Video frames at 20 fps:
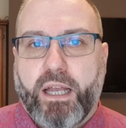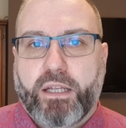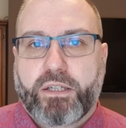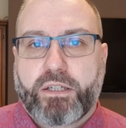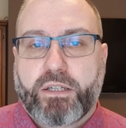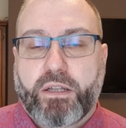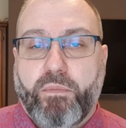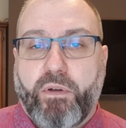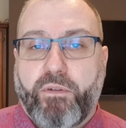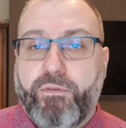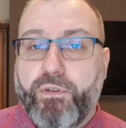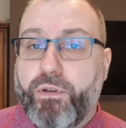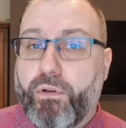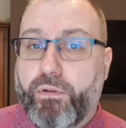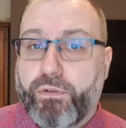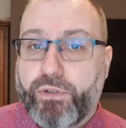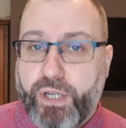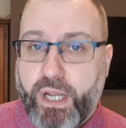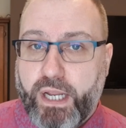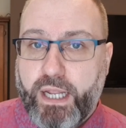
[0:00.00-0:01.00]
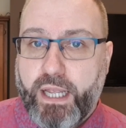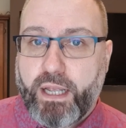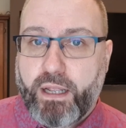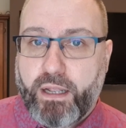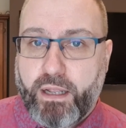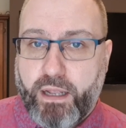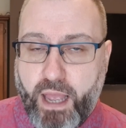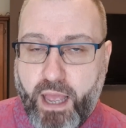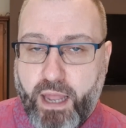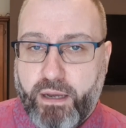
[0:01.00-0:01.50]
Some of you know
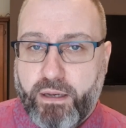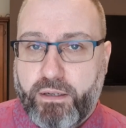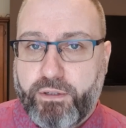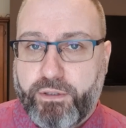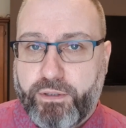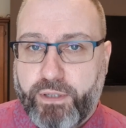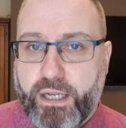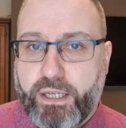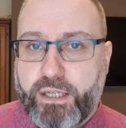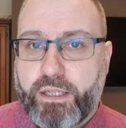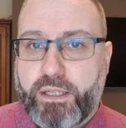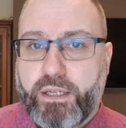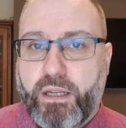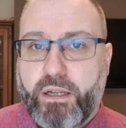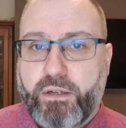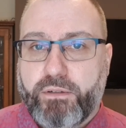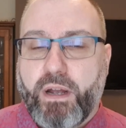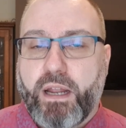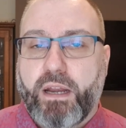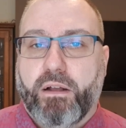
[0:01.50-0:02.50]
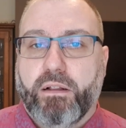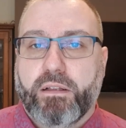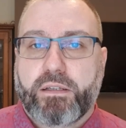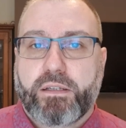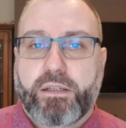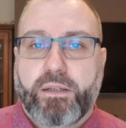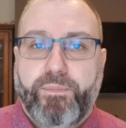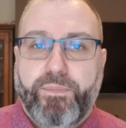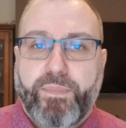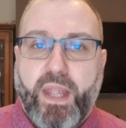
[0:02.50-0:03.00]
Jenny and Chris
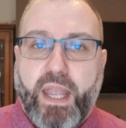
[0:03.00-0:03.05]
Reynolds